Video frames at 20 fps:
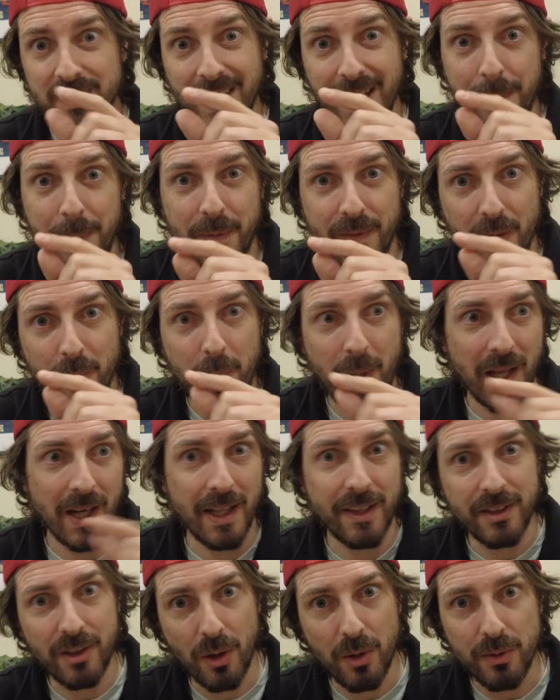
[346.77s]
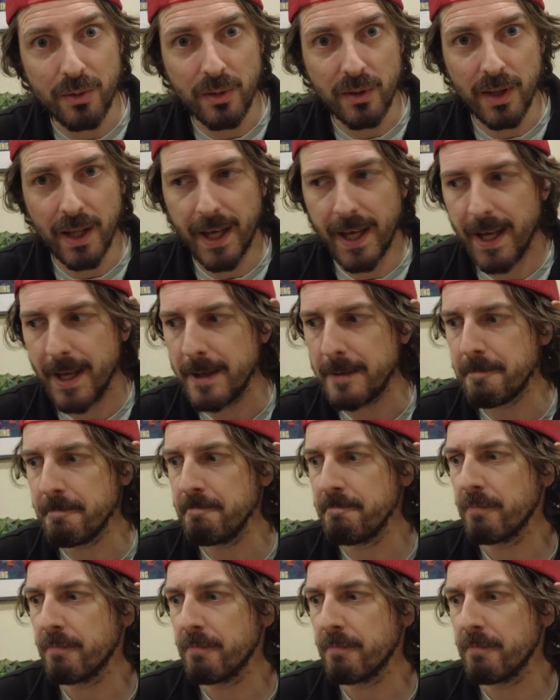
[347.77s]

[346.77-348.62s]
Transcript: tip of the pellet go through the air.